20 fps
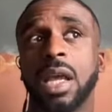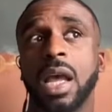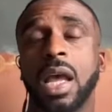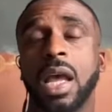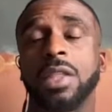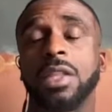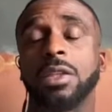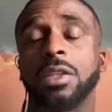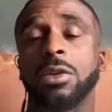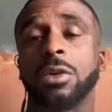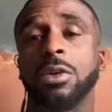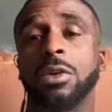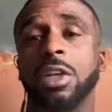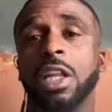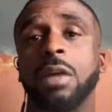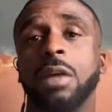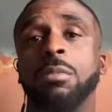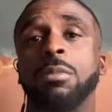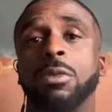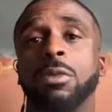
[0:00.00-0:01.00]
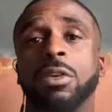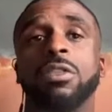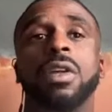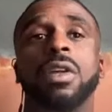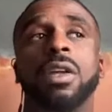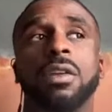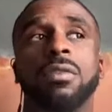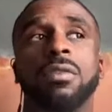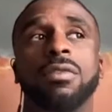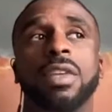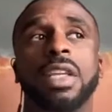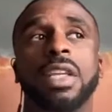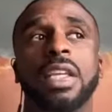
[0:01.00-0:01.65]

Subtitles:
I think there are a number of